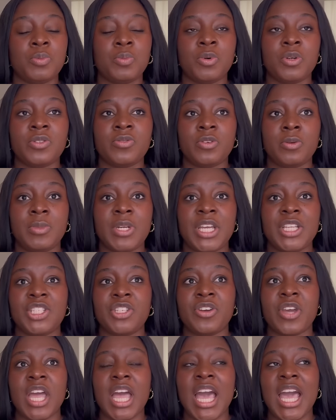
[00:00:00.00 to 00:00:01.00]
report from
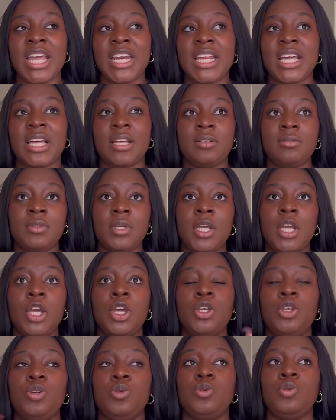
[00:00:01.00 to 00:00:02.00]
Nigeria. Either
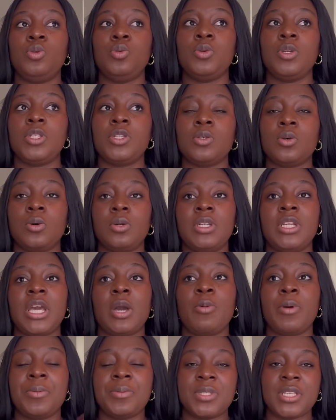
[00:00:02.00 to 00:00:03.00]
you do it on their
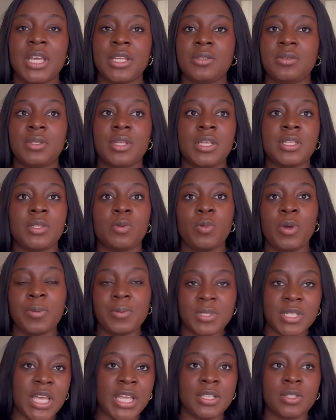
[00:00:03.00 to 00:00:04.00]
website, so there's a
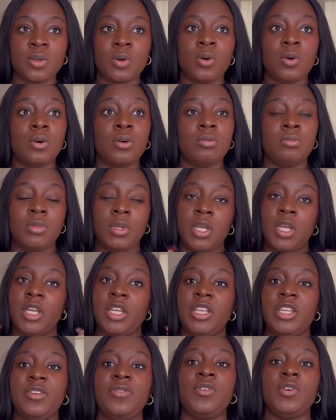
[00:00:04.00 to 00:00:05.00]
website, or
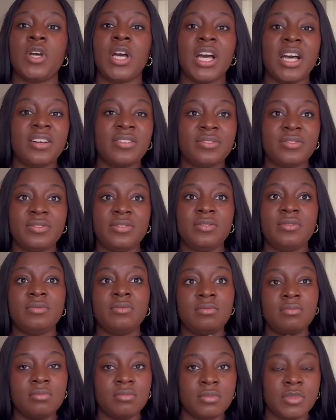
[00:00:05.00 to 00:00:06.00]
if you have,
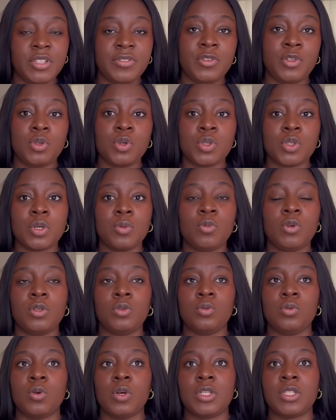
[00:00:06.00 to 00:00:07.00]
if you know someone
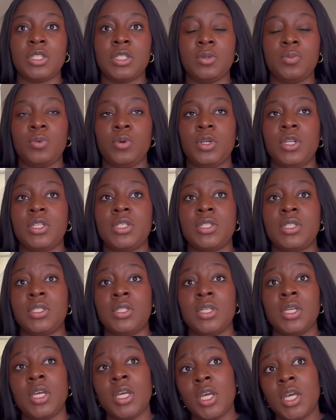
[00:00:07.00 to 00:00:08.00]
who works in the
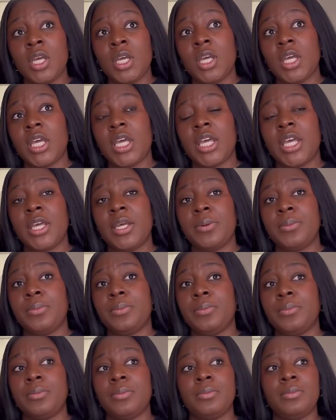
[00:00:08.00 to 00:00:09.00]
police,
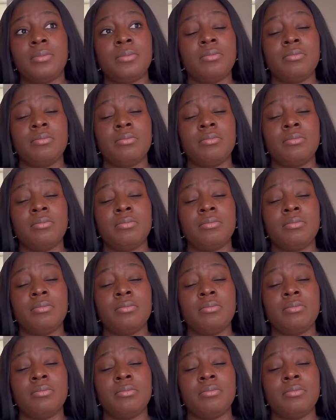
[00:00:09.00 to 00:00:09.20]
um,